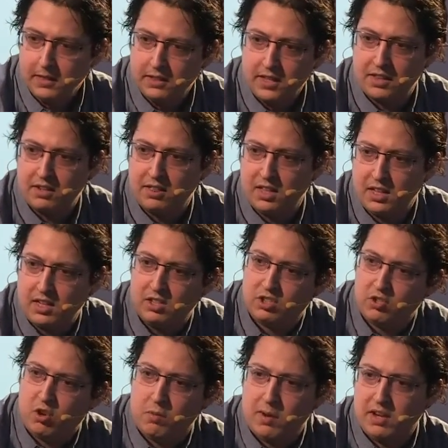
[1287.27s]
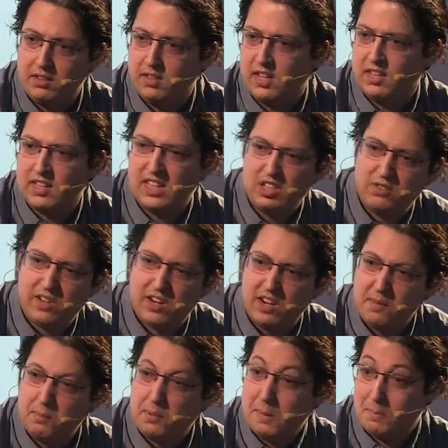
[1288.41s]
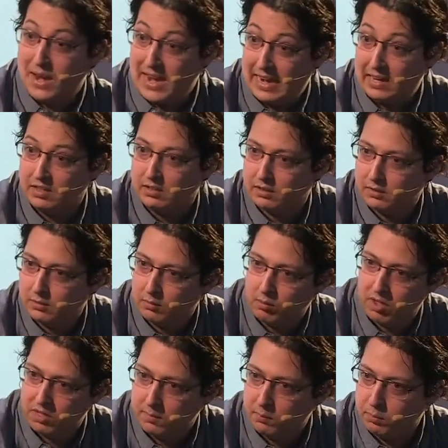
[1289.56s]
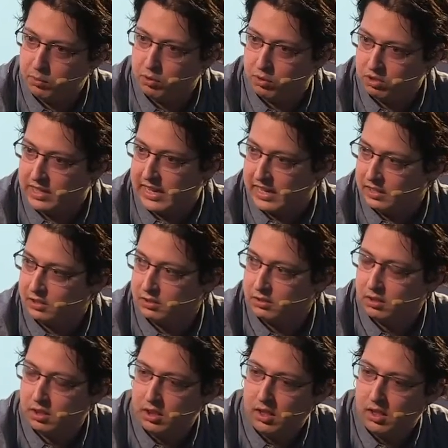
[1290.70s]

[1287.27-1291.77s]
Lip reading: The other thing is normally the data is fairly prepared when they put on Kaggle.